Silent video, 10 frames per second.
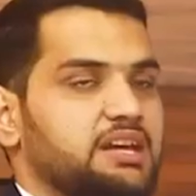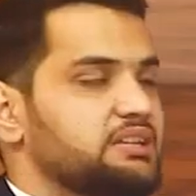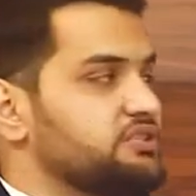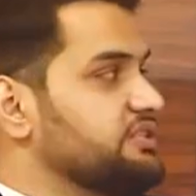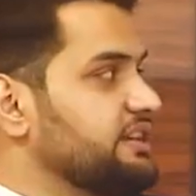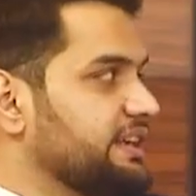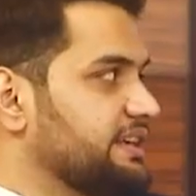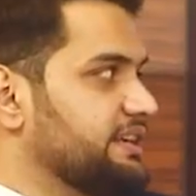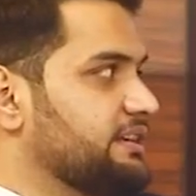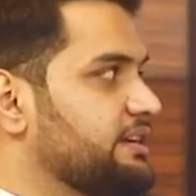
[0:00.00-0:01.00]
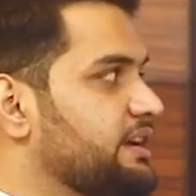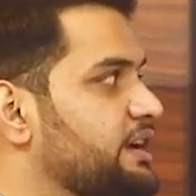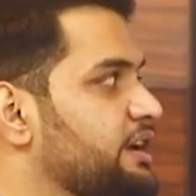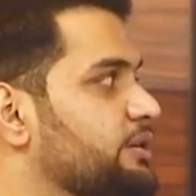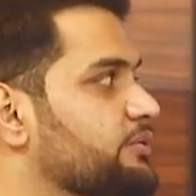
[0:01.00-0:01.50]
change? E.
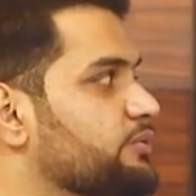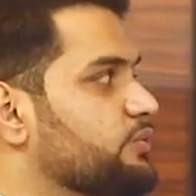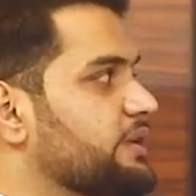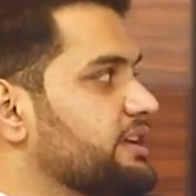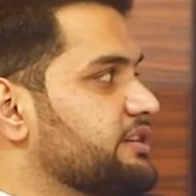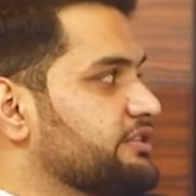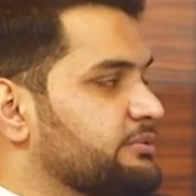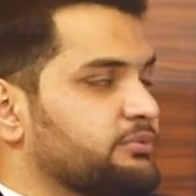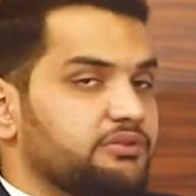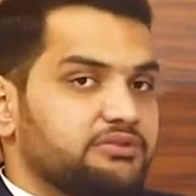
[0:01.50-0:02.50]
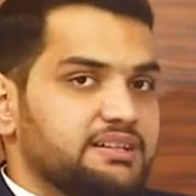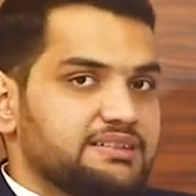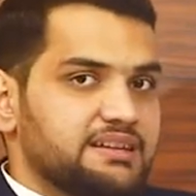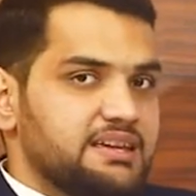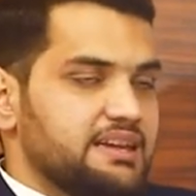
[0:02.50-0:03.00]
We remove
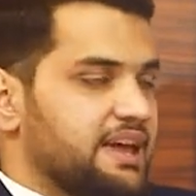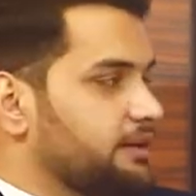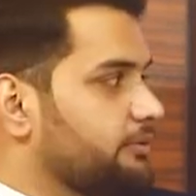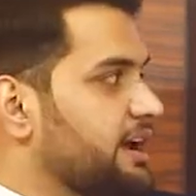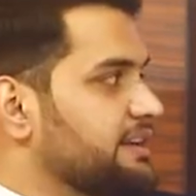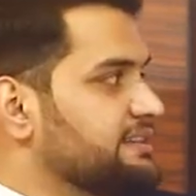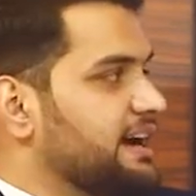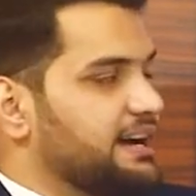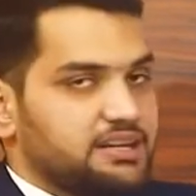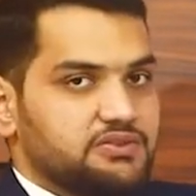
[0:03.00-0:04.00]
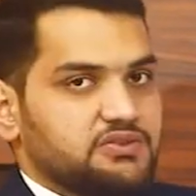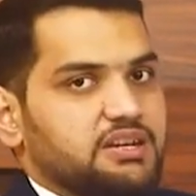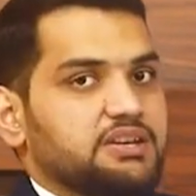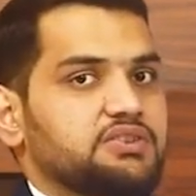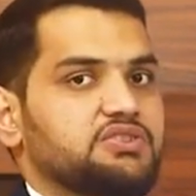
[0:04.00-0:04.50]
this E and write
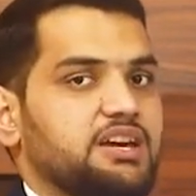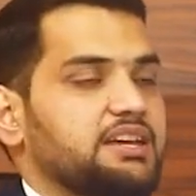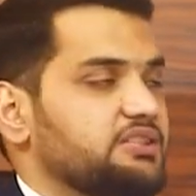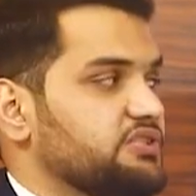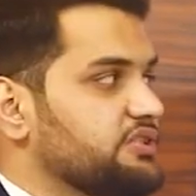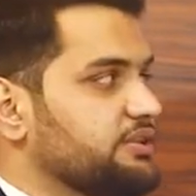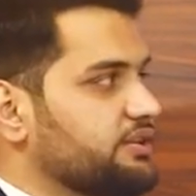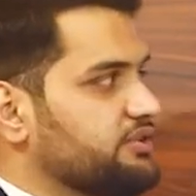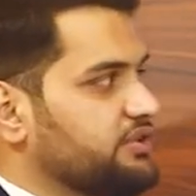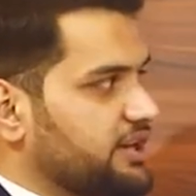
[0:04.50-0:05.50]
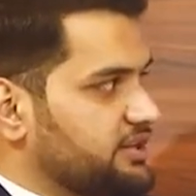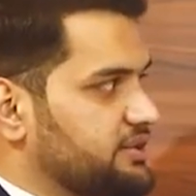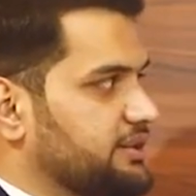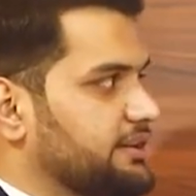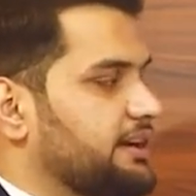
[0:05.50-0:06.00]
ing. Change,
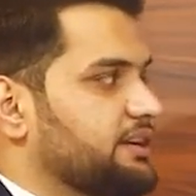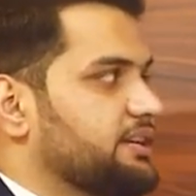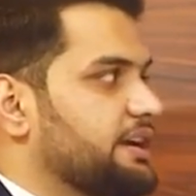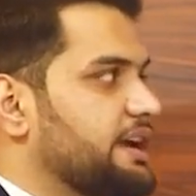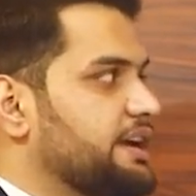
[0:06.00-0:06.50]
changing, like